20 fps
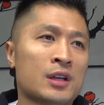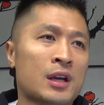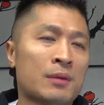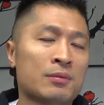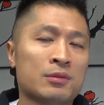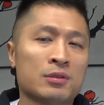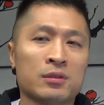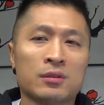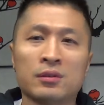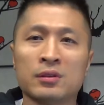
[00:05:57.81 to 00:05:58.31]

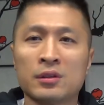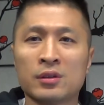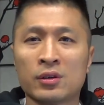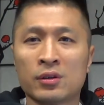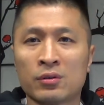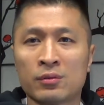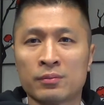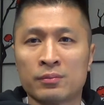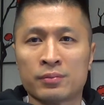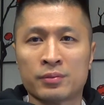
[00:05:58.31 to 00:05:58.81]
absolutely
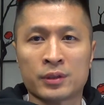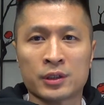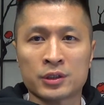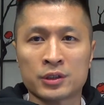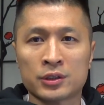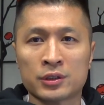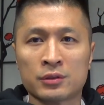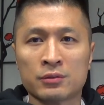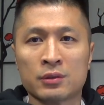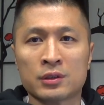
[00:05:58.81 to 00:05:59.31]
no
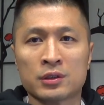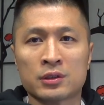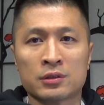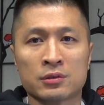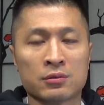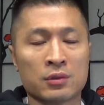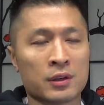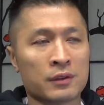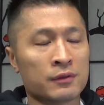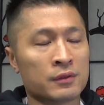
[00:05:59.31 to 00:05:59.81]
pressure
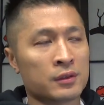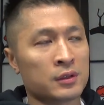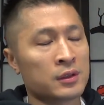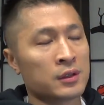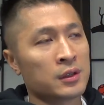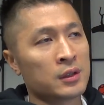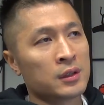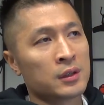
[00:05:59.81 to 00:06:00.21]
whatsoever.